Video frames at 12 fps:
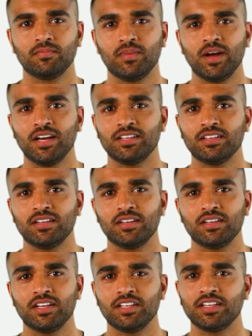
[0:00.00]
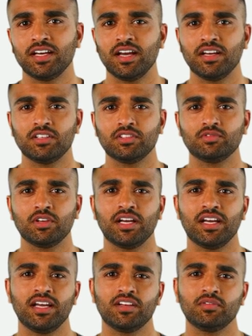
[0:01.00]
Next, disconnect the strut
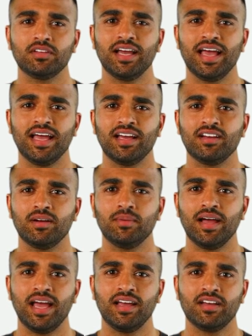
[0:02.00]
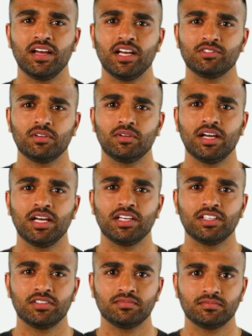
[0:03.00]
connector retaining clip and the electrical
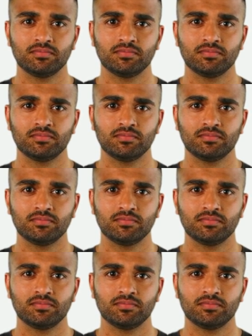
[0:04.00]
connection.